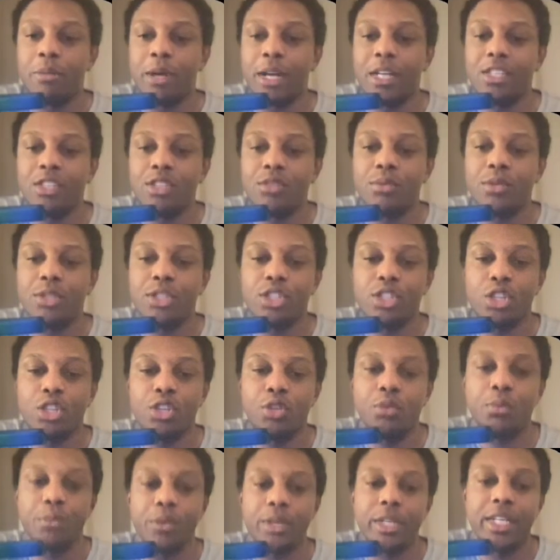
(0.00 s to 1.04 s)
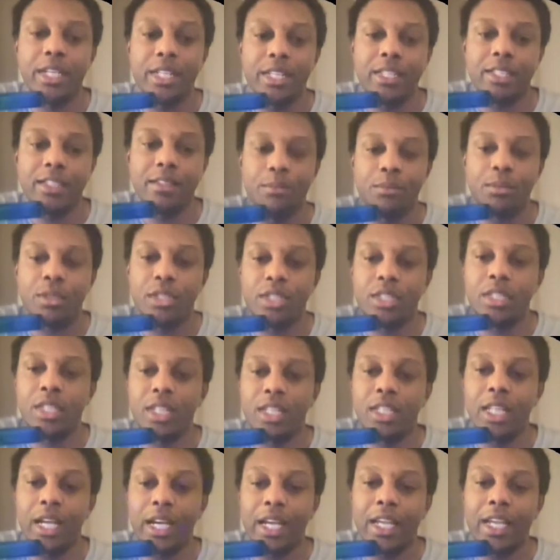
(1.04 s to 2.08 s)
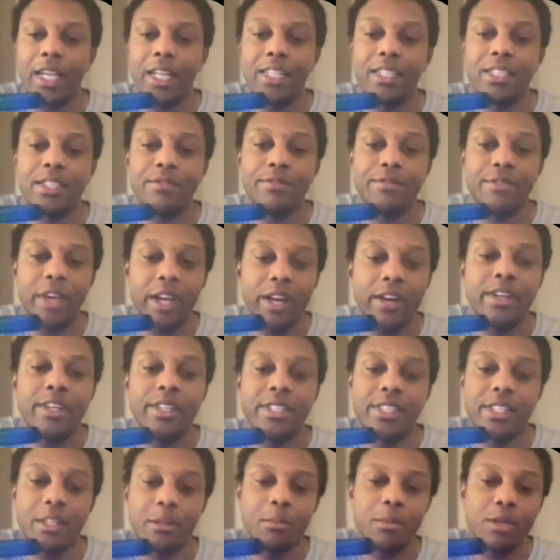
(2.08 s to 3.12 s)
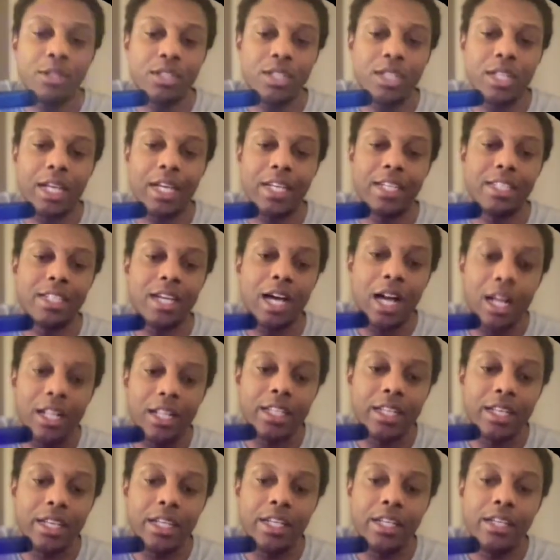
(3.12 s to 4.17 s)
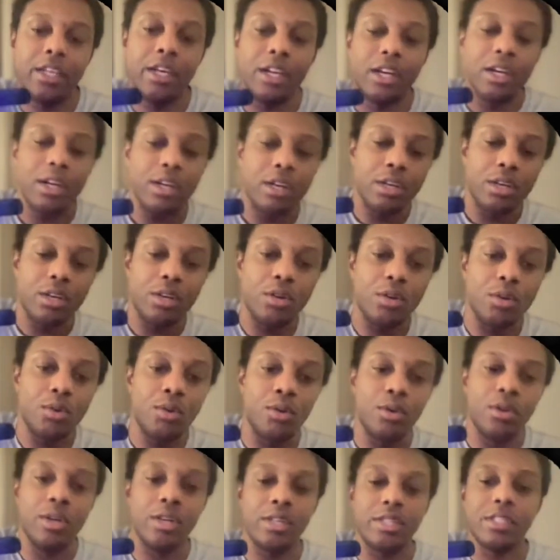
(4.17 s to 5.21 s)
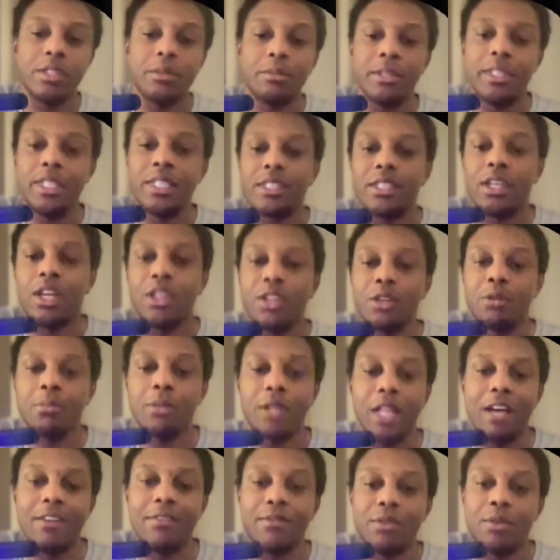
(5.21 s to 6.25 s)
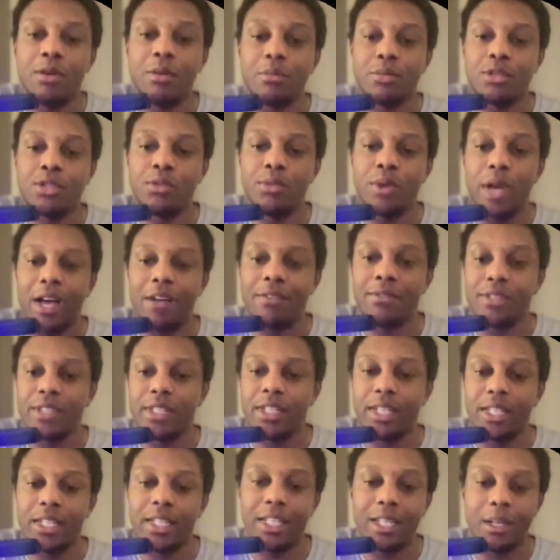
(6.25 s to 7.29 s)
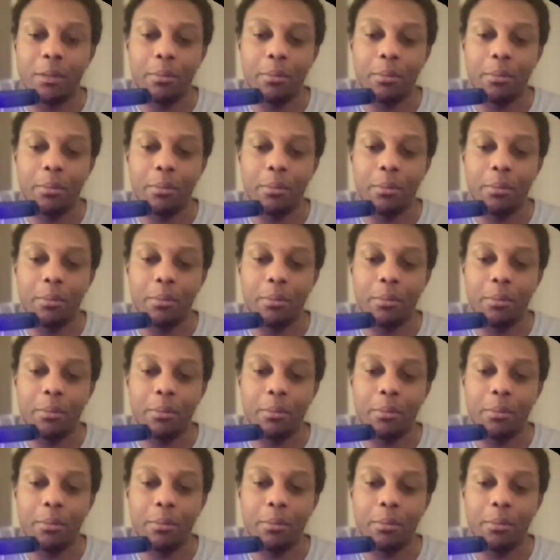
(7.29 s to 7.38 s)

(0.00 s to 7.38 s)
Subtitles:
I just want to show you what it would look like. It's very similar to like DALL-E or some of these other platforms you have seen in the